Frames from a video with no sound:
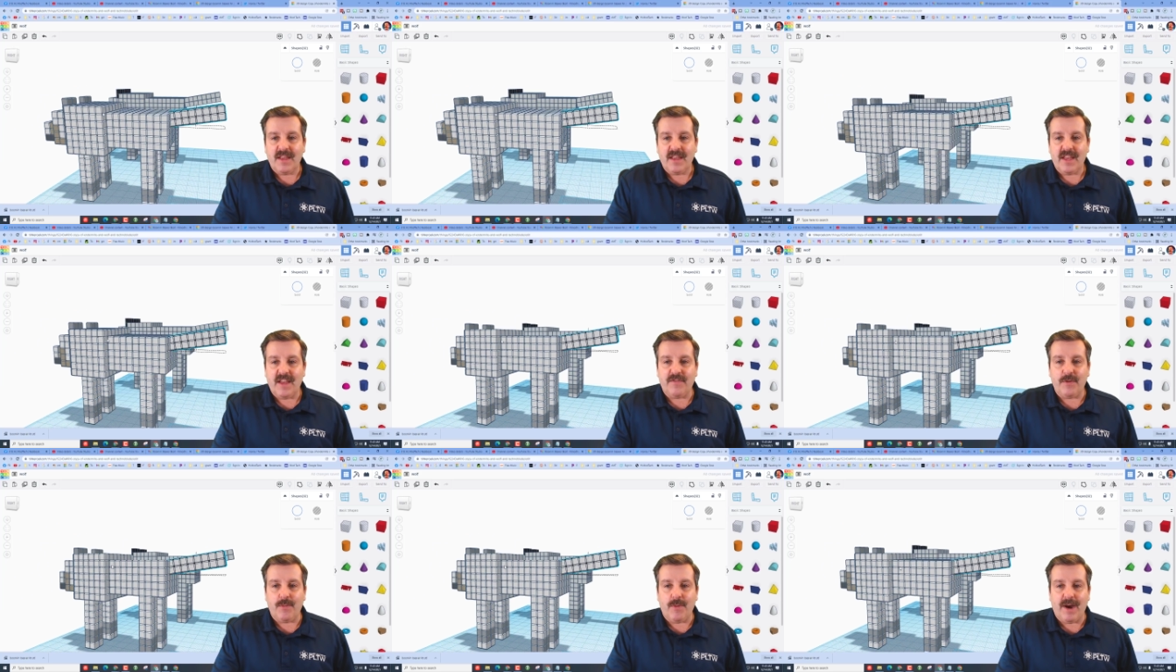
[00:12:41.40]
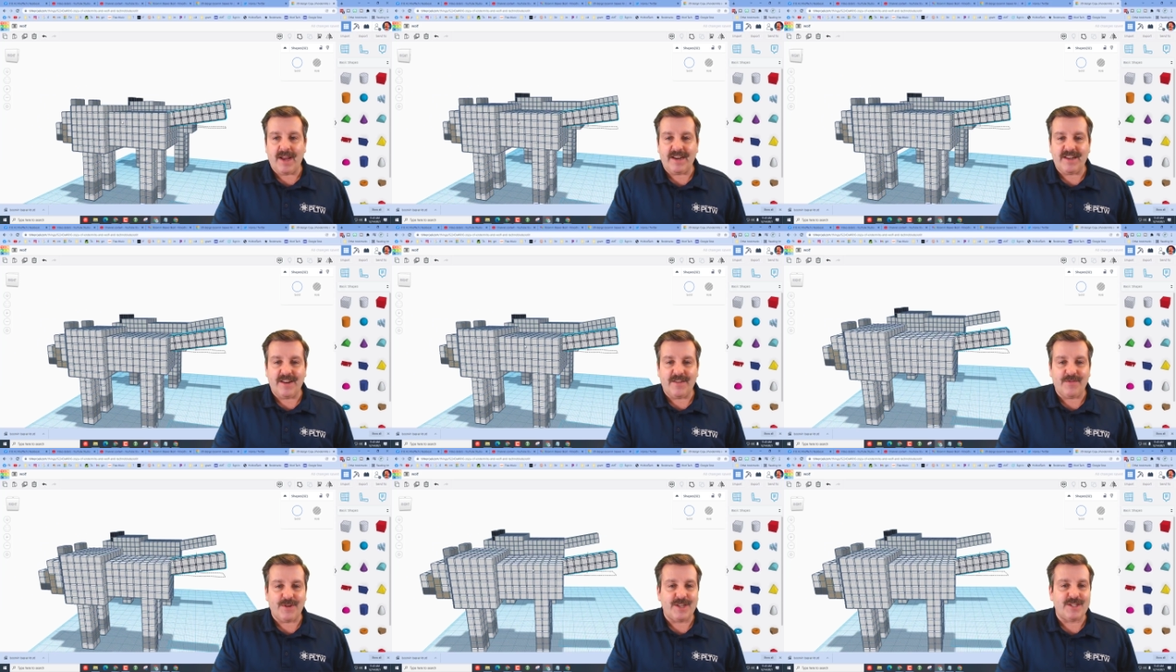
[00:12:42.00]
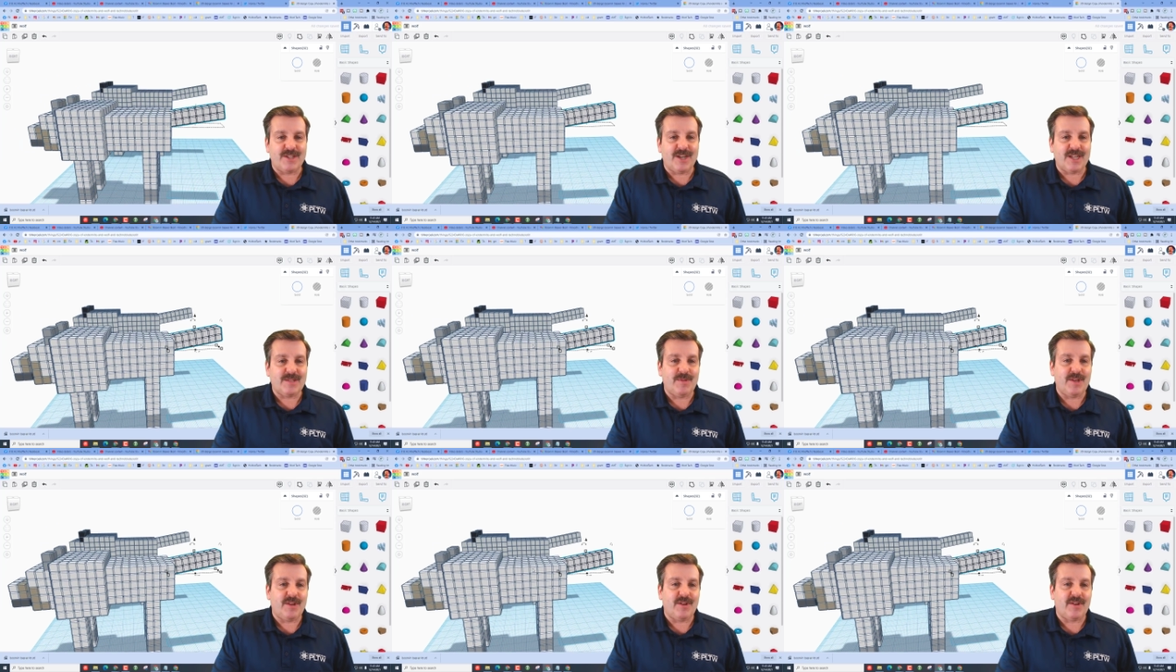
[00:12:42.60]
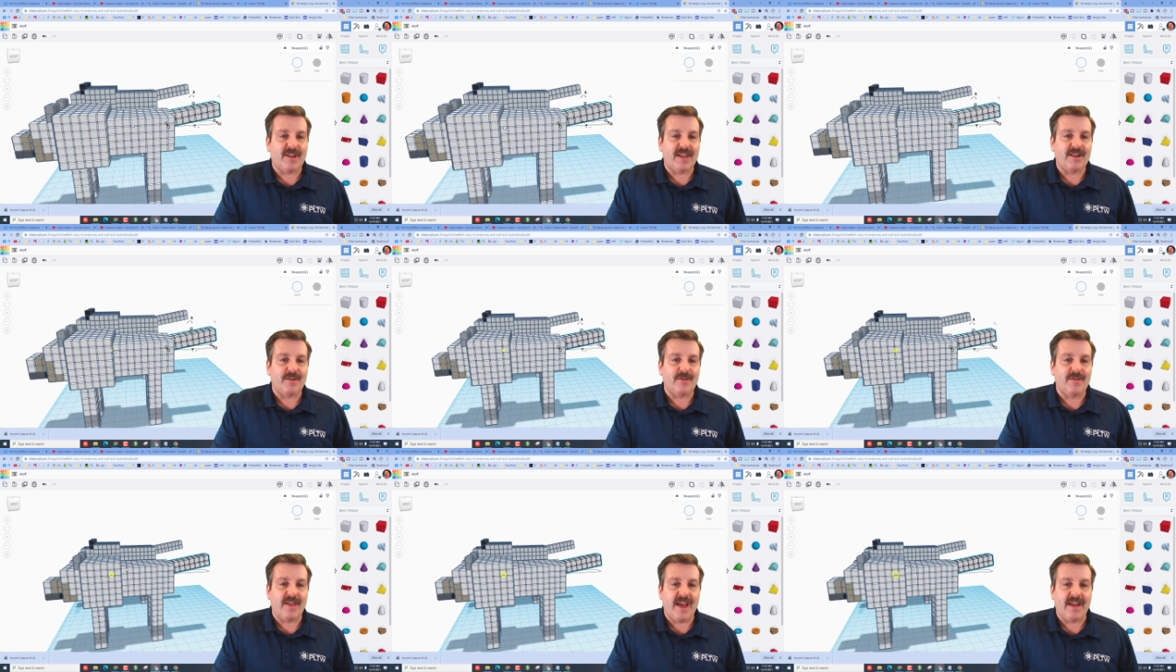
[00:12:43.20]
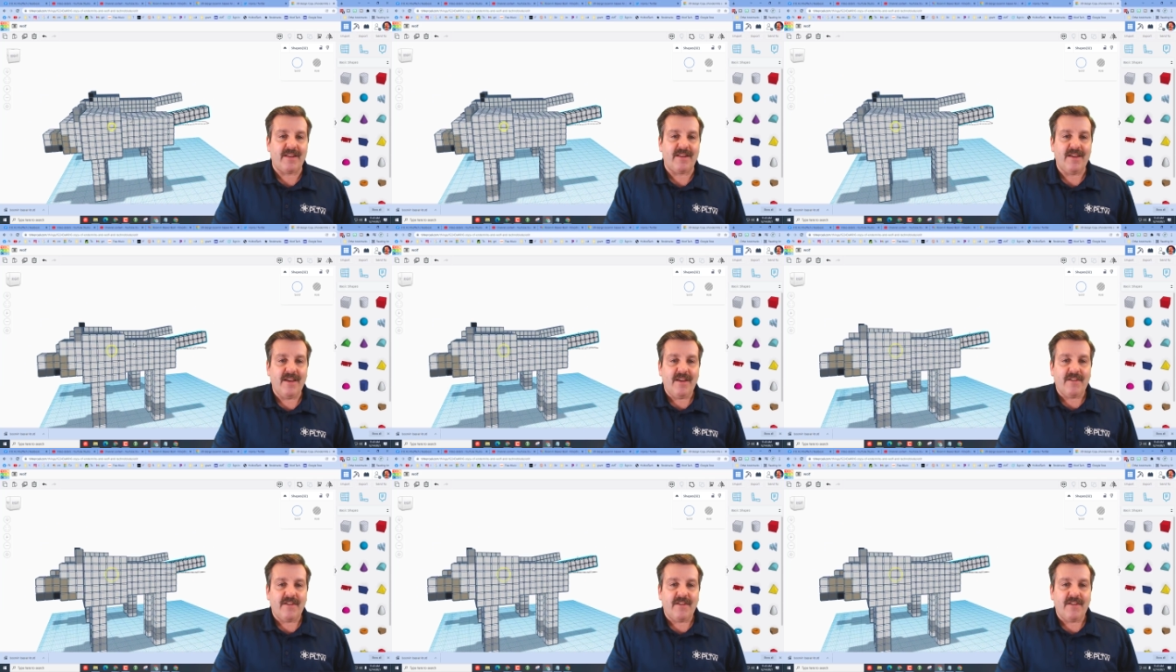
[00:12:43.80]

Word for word: If you want a different adjustment, you can do that.